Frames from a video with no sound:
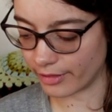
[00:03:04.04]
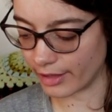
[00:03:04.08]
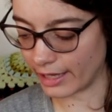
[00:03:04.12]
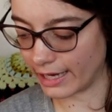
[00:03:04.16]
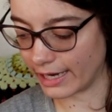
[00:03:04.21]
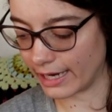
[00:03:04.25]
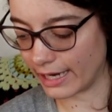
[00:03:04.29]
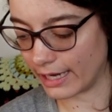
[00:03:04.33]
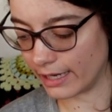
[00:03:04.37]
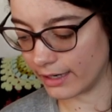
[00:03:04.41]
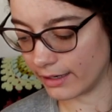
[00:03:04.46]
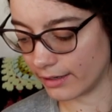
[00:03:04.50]

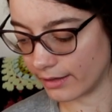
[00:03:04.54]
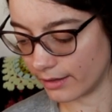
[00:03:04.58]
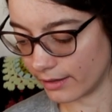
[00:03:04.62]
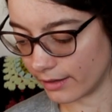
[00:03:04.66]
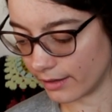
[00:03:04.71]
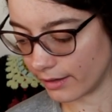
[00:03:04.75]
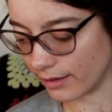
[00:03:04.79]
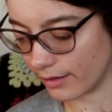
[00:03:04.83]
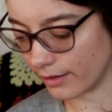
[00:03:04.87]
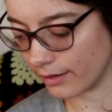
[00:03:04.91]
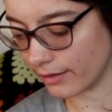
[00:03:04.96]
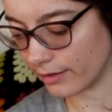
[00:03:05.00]
that
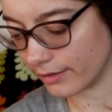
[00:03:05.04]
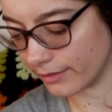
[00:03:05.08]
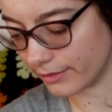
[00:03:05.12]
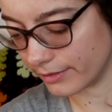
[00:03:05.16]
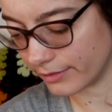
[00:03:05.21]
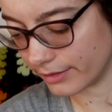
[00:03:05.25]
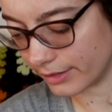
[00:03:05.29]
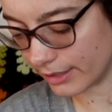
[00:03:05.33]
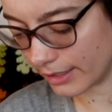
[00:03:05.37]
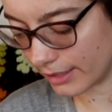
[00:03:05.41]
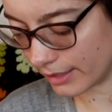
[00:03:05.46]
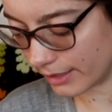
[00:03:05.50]
are
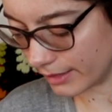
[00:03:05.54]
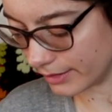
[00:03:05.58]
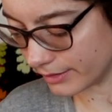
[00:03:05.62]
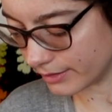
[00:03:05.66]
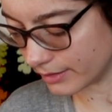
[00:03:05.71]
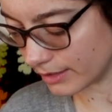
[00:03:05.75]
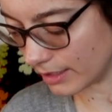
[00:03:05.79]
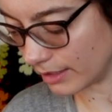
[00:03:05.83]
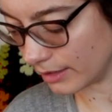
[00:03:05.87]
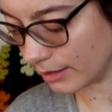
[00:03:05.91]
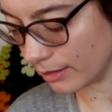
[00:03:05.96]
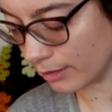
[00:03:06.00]

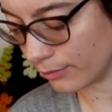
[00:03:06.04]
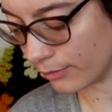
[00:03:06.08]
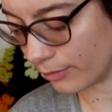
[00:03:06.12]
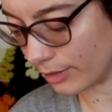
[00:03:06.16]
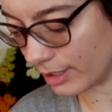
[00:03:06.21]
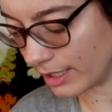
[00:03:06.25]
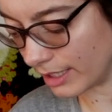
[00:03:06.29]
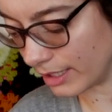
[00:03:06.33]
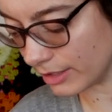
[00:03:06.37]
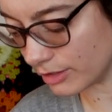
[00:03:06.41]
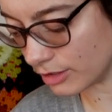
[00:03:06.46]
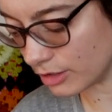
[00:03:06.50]
as in love
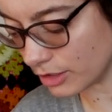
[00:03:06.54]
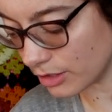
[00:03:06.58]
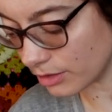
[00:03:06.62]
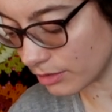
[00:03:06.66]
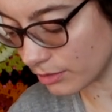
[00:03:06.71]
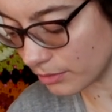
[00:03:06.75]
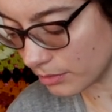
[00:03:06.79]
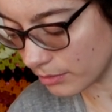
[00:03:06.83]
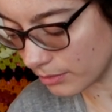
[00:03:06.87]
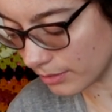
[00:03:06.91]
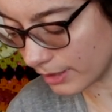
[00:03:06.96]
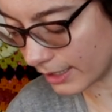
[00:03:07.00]
with it as
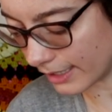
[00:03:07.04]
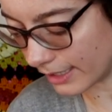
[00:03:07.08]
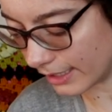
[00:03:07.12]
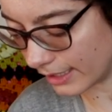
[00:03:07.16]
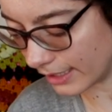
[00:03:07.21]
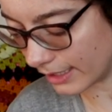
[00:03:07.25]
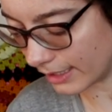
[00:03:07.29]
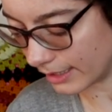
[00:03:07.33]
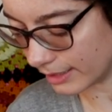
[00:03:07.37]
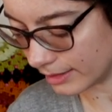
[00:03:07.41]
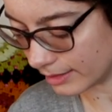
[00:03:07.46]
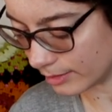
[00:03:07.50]
you,
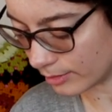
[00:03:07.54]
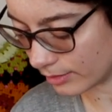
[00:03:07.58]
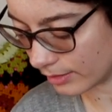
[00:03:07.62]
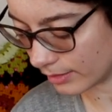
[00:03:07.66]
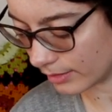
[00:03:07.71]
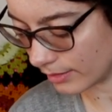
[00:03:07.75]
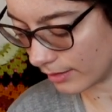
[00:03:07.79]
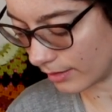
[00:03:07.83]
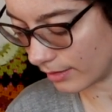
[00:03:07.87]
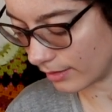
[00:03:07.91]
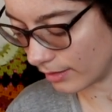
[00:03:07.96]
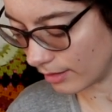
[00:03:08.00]
and
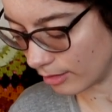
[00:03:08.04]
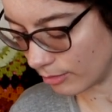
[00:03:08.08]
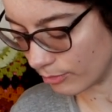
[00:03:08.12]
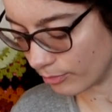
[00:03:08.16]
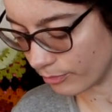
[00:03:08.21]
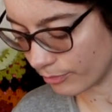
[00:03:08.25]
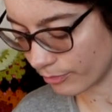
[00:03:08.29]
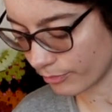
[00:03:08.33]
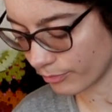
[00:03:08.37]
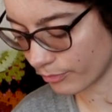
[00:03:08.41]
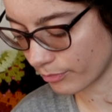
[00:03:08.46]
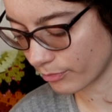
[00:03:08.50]

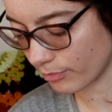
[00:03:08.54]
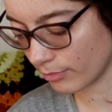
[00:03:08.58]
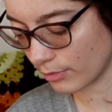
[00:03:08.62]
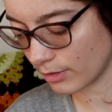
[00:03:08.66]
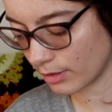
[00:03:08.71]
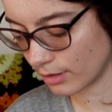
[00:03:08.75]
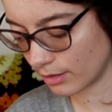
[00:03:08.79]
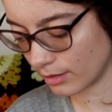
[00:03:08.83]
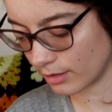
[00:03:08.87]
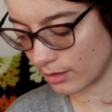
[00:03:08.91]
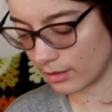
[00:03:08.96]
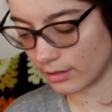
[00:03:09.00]
um,
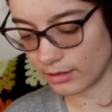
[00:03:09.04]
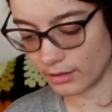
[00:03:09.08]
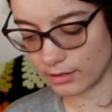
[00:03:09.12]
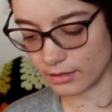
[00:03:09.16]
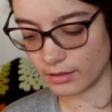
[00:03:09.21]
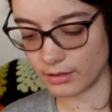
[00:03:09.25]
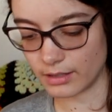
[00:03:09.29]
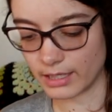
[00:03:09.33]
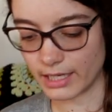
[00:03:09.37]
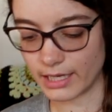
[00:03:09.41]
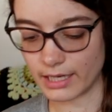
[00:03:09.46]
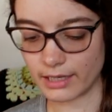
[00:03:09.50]

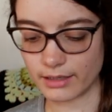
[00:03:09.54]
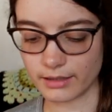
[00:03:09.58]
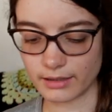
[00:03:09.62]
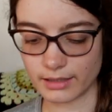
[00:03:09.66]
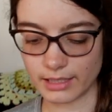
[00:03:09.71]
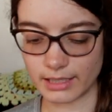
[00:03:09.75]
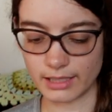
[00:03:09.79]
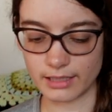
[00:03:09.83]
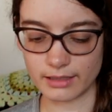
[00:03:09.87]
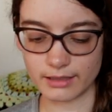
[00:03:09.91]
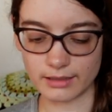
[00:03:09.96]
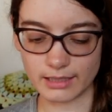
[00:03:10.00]
yeah,
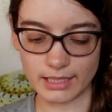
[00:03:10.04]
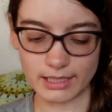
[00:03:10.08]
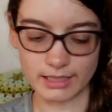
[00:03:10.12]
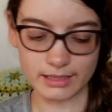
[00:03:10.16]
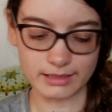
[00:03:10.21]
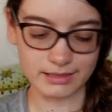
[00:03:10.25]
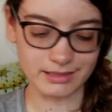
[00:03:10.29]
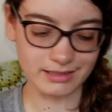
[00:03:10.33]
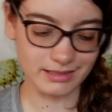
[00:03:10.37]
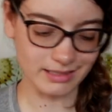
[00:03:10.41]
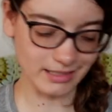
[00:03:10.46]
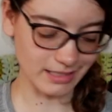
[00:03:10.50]
get get
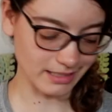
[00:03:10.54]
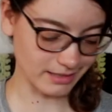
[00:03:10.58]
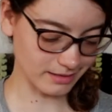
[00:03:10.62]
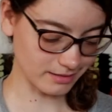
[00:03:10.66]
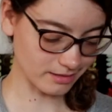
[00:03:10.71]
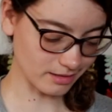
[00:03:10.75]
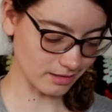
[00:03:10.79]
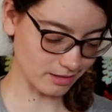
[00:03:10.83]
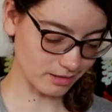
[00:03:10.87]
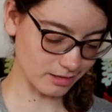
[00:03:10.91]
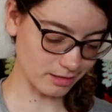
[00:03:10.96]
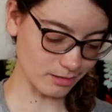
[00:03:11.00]
in,
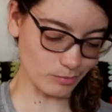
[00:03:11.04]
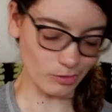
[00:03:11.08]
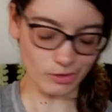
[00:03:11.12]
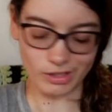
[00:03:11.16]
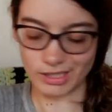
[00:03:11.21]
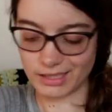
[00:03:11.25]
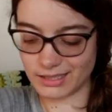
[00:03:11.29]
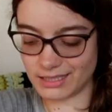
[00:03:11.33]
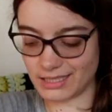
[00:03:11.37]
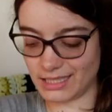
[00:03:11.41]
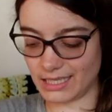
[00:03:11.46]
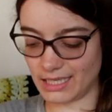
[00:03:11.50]
into the
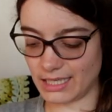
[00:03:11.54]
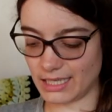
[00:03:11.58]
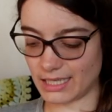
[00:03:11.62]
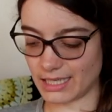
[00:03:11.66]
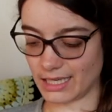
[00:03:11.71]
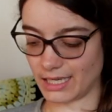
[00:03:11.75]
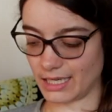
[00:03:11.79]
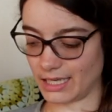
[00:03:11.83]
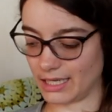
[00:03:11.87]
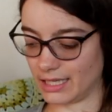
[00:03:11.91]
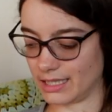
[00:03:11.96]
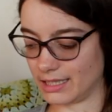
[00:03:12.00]
community
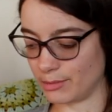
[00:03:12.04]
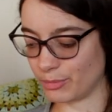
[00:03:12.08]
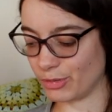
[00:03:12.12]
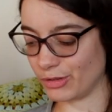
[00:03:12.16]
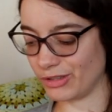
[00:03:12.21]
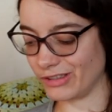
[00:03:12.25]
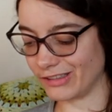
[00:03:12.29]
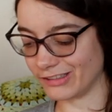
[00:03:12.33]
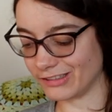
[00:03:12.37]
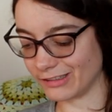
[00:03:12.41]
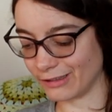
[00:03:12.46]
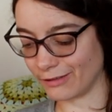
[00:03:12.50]
and
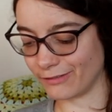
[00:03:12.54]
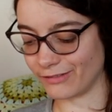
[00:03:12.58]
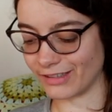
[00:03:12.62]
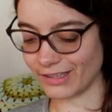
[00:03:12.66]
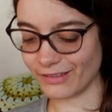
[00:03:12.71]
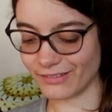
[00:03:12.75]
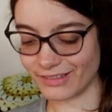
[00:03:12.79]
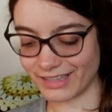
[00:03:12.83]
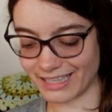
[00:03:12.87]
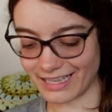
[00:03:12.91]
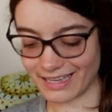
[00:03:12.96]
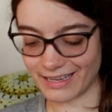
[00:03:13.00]
put yourself
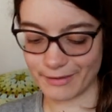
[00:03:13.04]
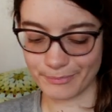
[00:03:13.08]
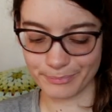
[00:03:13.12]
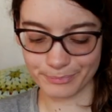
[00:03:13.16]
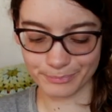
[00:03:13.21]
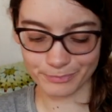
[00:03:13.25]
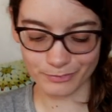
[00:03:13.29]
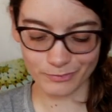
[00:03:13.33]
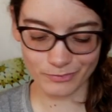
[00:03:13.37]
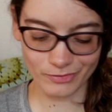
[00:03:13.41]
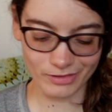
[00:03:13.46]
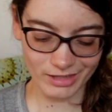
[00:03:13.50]
out there,
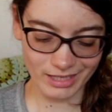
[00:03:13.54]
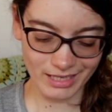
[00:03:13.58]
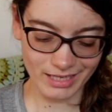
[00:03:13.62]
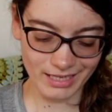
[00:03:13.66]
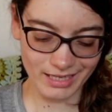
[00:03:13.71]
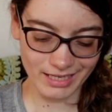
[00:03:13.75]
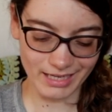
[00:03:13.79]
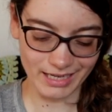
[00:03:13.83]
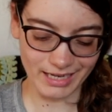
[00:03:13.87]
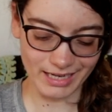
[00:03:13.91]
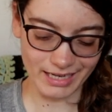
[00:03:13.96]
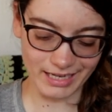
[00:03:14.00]

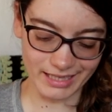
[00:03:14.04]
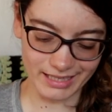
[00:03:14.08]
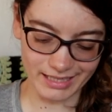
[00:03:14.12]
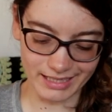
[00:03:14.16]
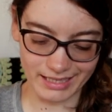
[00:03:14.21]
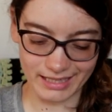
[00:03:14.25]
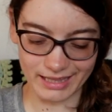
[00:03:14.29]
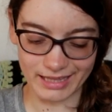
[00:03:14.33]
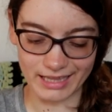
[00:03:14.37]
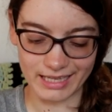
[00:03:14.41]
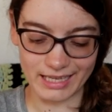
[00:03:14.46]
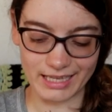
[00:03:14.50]

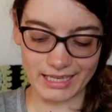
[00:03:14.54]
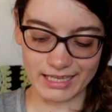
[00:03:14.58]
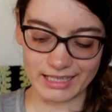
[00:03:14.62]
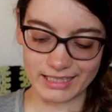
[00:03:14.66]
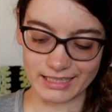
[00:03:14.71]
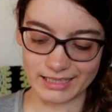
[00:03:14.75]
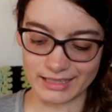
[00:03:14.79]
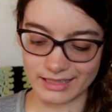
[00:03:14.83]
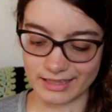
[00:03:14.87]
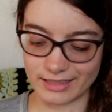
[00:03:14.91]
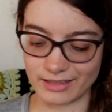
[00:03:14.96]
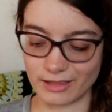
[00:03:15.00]
and
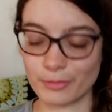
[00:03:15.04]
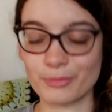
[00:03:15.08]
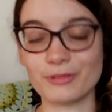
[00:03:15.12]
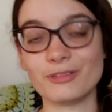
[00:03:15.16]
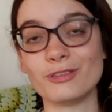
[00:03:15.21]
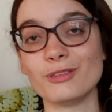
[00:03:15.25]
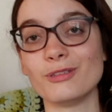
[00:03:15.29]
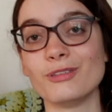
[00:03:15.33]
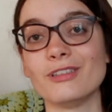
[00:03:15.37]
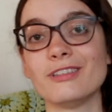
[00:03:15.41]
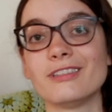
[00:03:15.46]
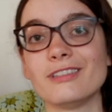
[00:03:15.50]
then the
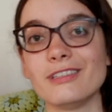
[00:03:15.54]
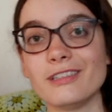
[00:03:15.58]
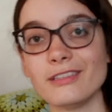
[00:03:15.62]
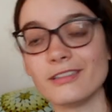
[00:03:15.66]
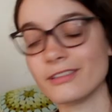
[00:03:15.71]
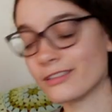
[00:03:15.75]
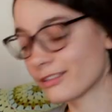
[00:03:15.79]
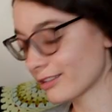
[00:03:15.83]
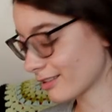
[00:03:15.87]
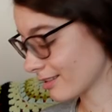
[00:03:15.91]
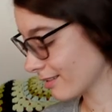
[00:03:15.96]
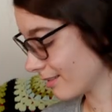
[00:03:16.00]

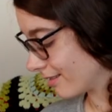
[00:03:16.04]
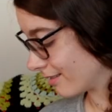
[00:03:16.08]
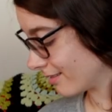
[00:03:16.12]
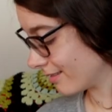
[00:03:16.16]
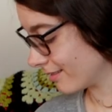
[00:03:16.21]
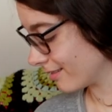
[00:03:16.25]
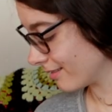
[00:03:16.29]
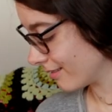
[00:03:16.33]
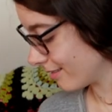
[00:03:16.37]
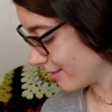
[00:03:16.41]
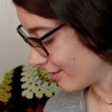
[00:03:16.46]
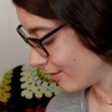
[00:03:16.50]
opportunities
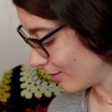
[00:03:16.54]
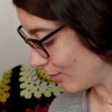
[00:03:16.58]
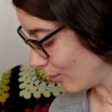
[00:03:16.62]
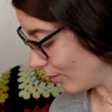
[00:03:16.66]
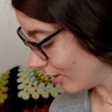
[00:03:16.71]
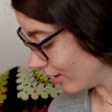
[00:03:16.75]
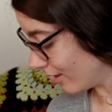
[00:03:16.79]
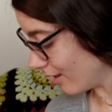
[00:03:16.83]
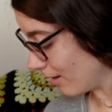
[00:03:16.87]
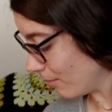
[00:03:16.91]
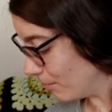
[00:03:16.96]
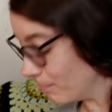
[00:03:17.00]

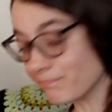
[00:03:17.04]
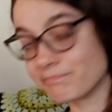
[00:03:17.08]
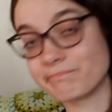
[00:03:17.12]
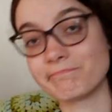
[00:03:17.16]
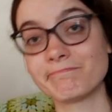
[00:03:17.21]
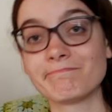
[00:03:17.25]
will come.